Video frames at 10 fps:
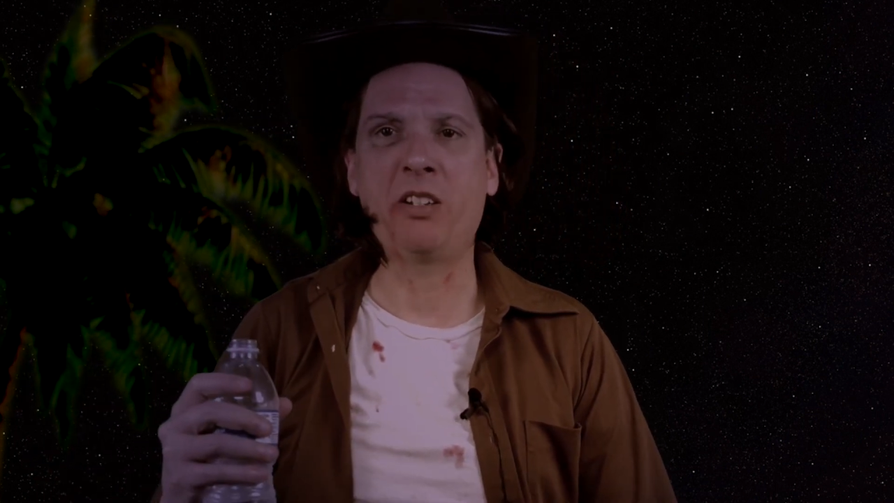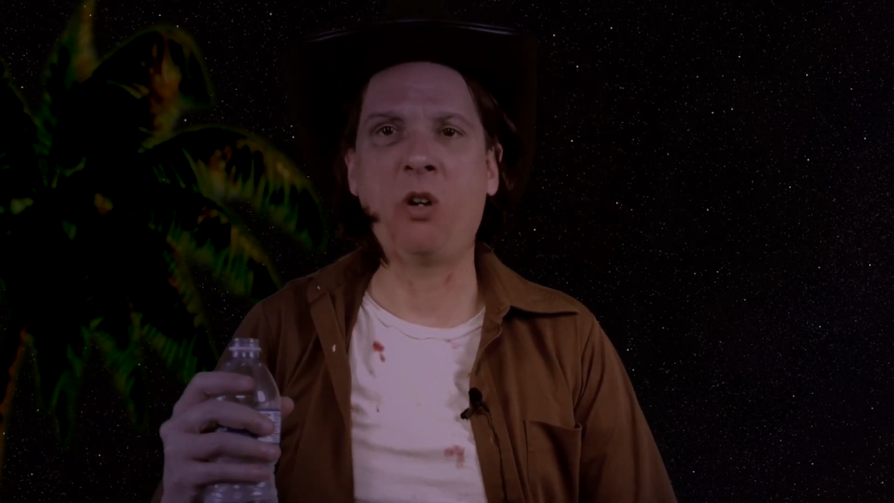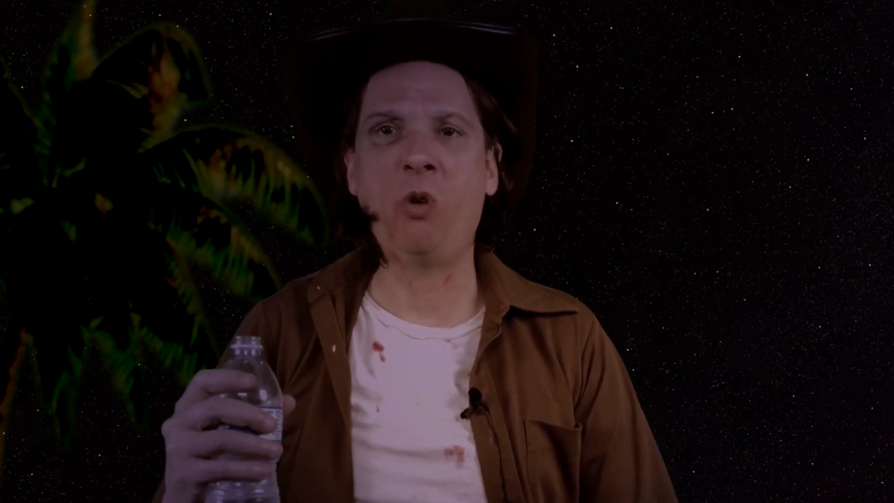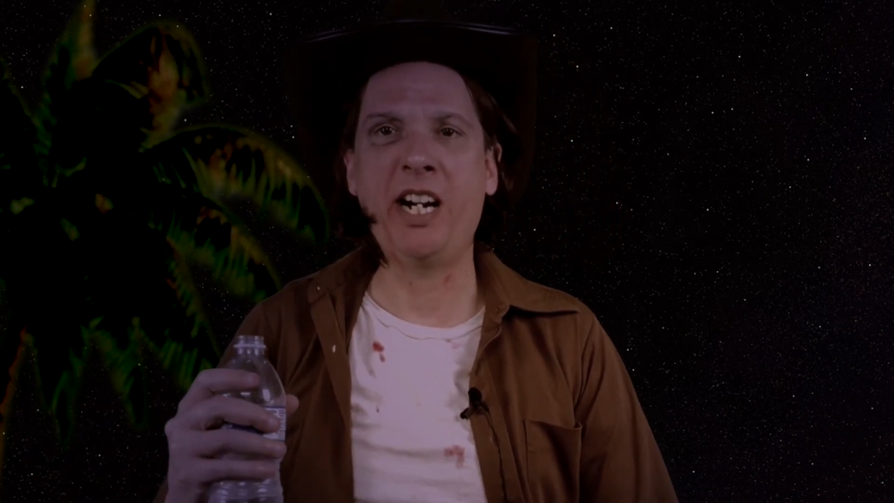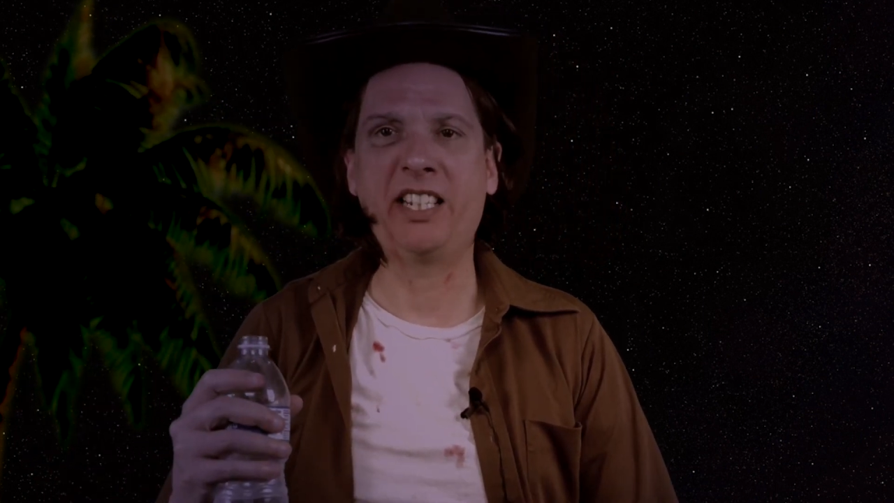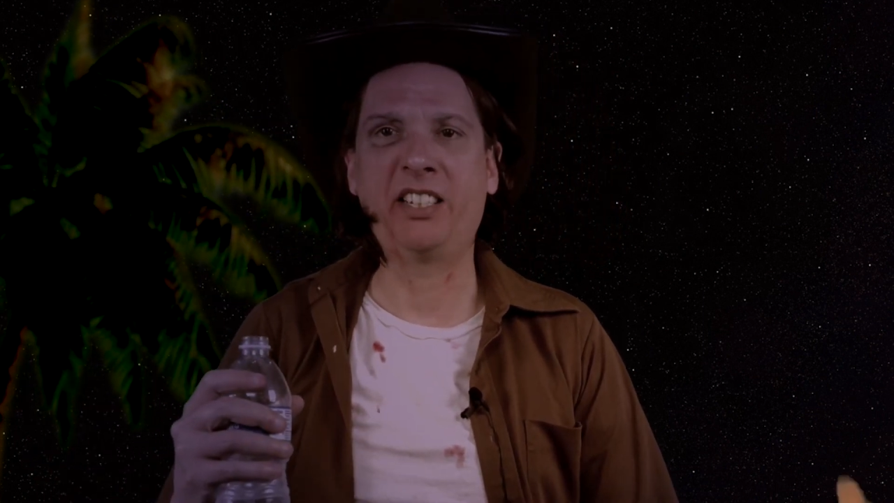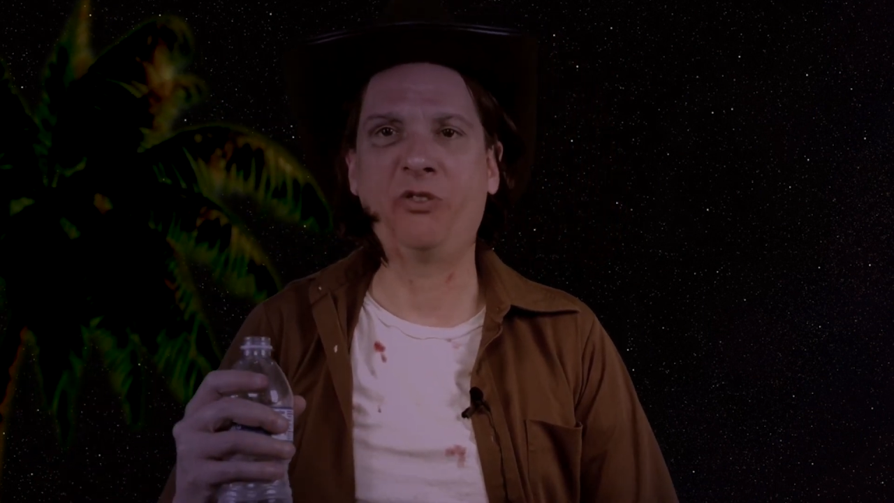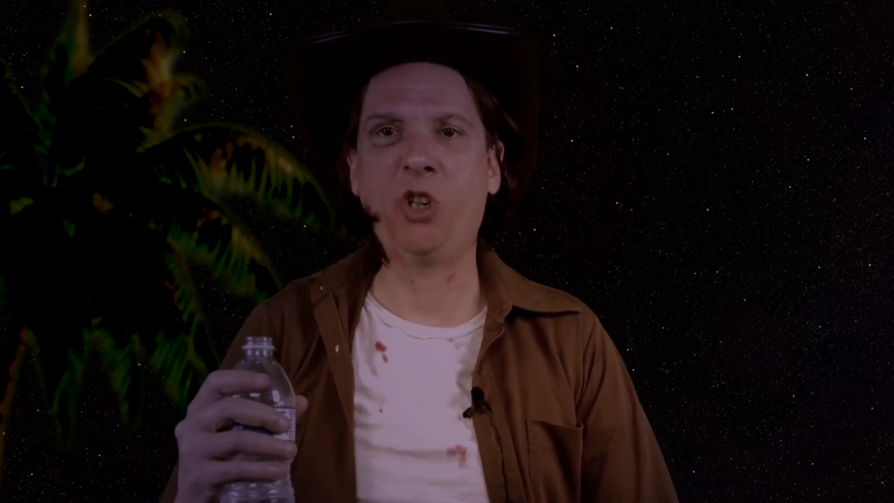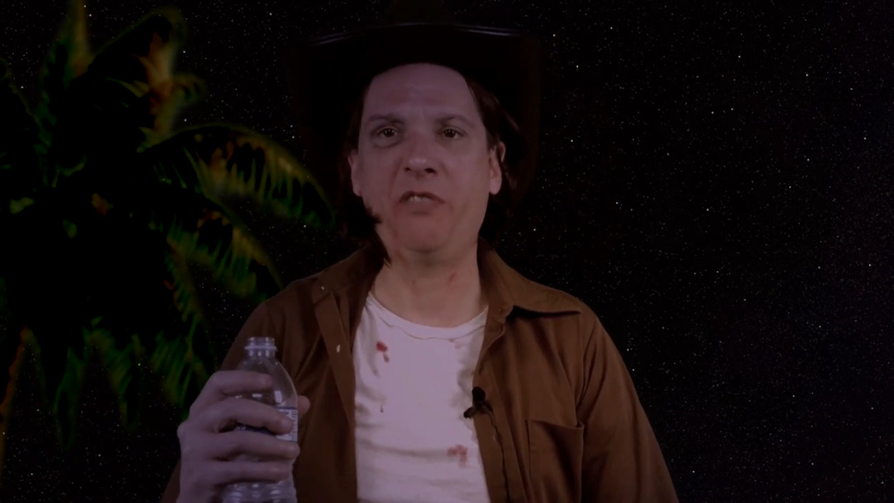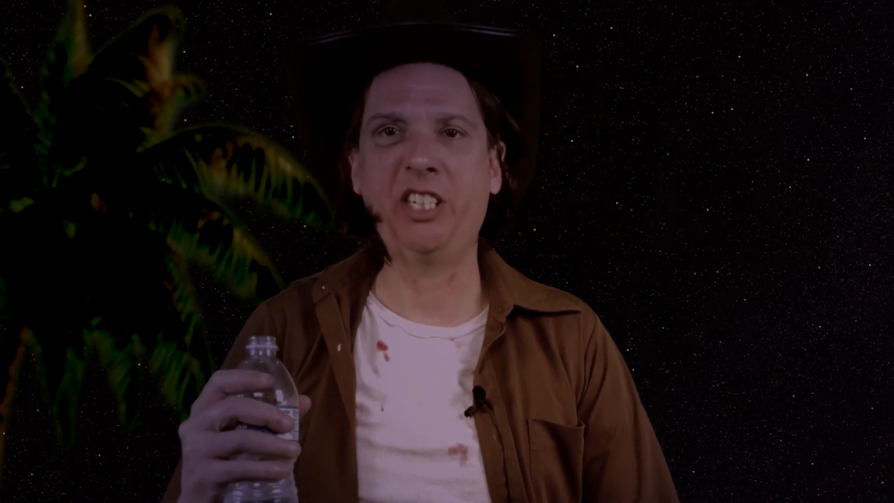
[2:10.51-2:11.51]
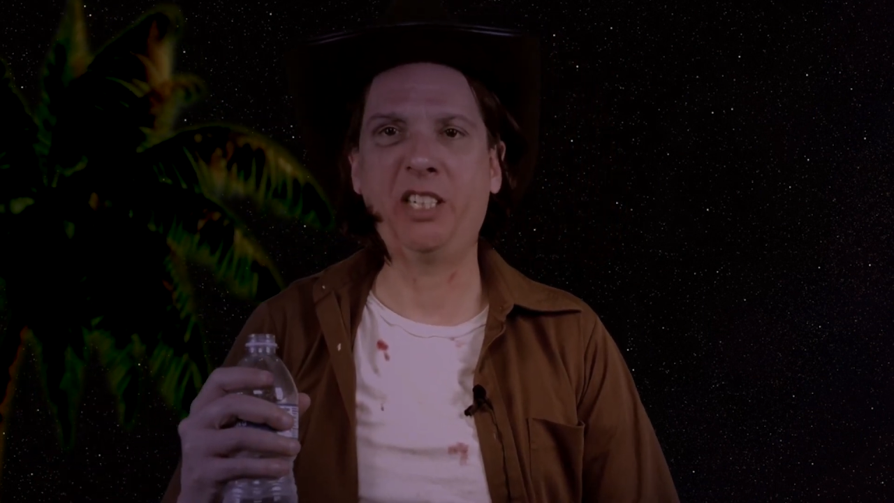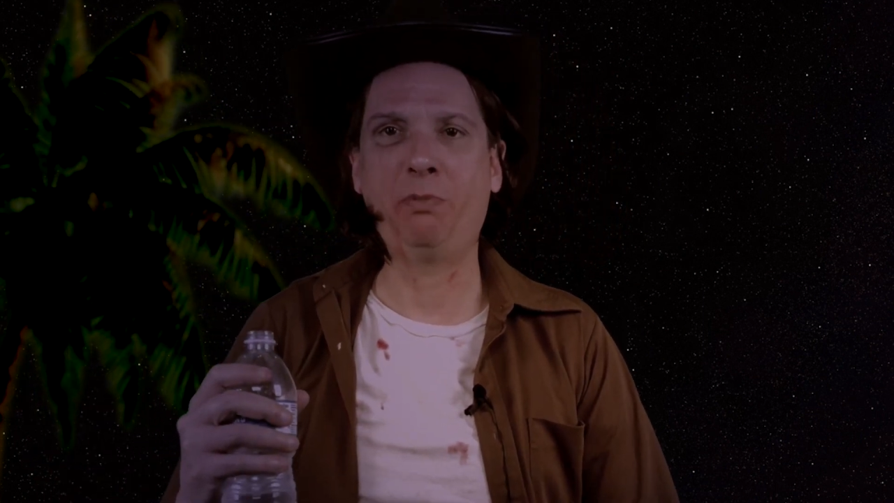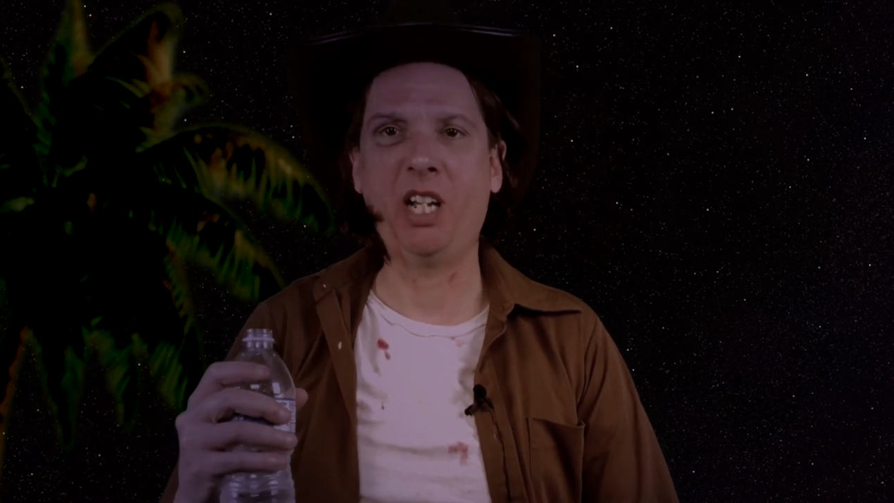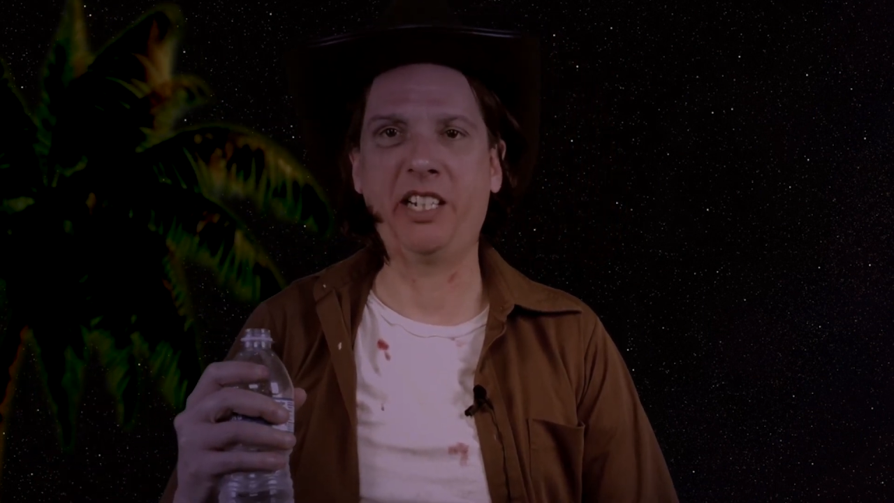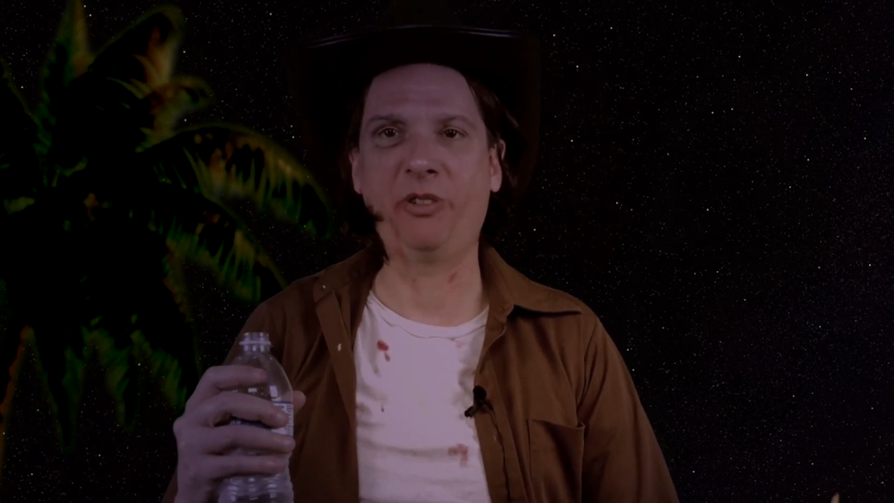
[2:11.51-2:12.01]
on our way to surviving this plane